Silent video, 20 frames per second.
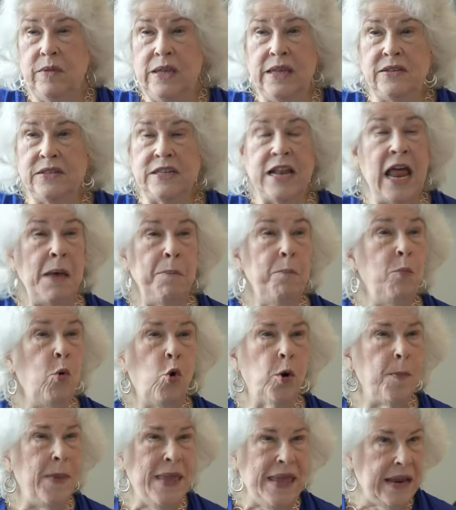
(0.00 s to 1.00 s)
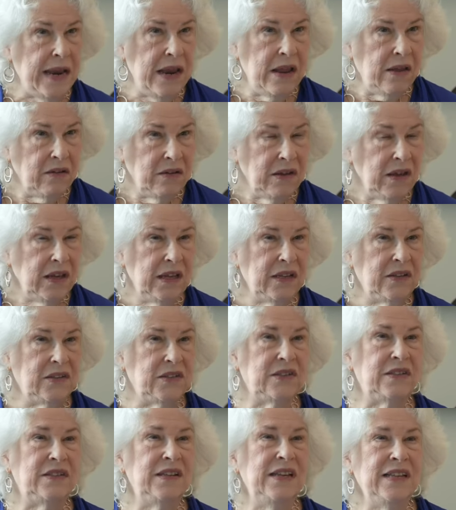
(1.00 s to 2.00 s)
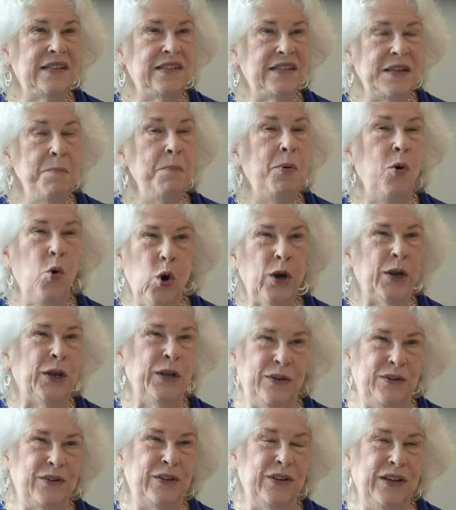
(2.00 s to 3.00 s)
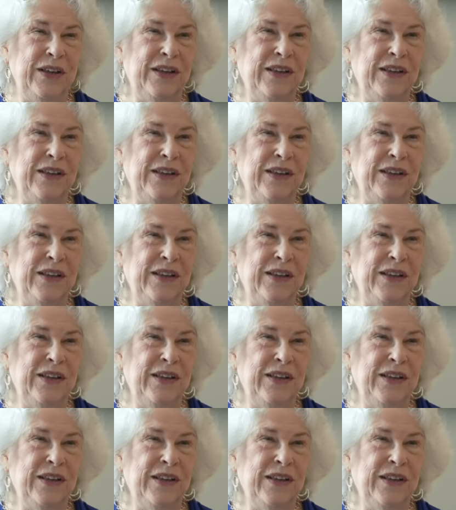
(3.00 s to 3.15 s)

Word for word: it's not morbid. Mm-hmm. It's it's important.